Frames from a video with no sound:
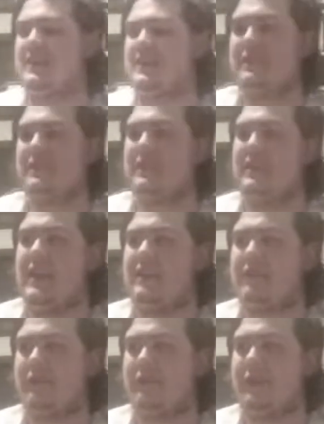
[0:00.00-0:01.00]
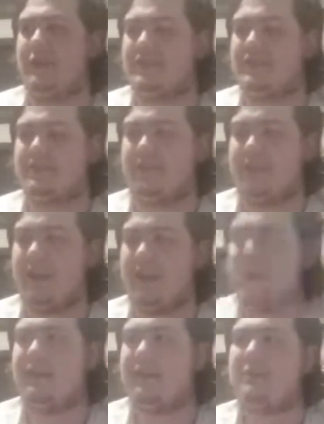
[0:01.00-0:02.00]
do anything in the after credits or something like
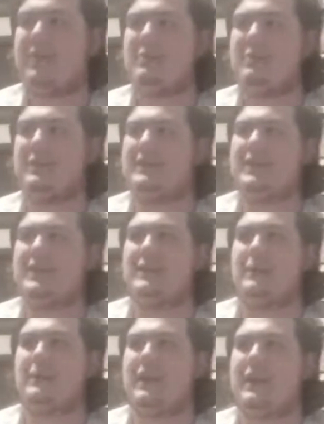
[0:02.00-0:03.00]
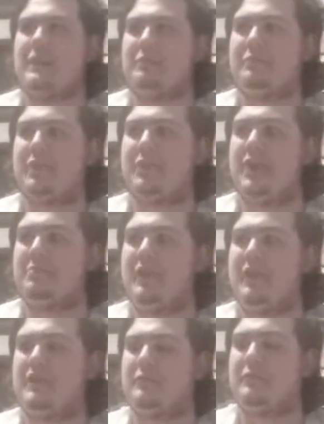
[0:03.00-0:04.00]
that. They probably did. I'd probably
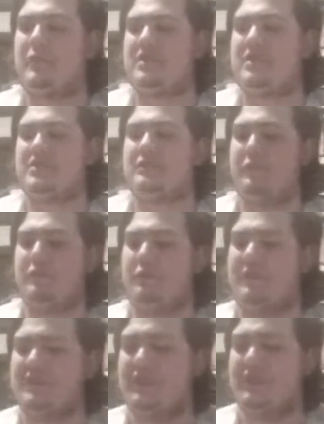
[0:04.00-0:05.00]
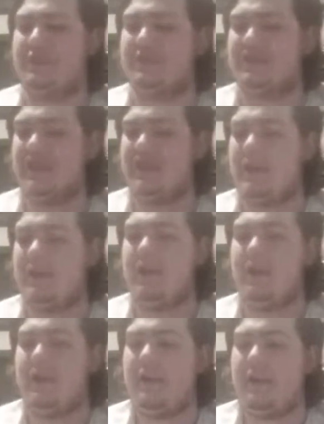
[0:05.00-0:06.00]
have to watch it through myself and see
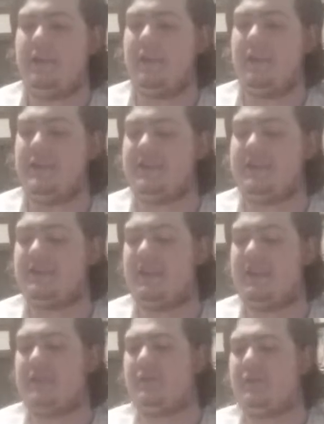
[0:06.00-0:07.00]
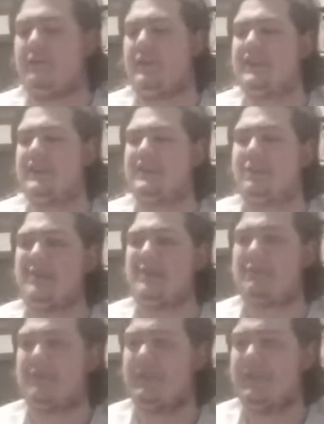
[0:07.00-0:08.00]
if they'd done something in the credits. They
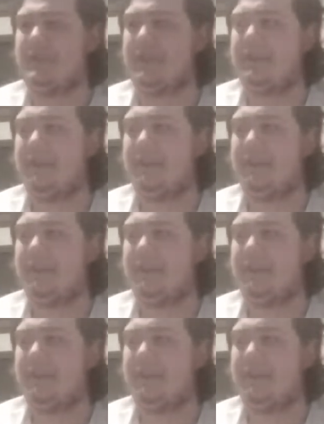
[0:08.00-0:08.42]
probably did.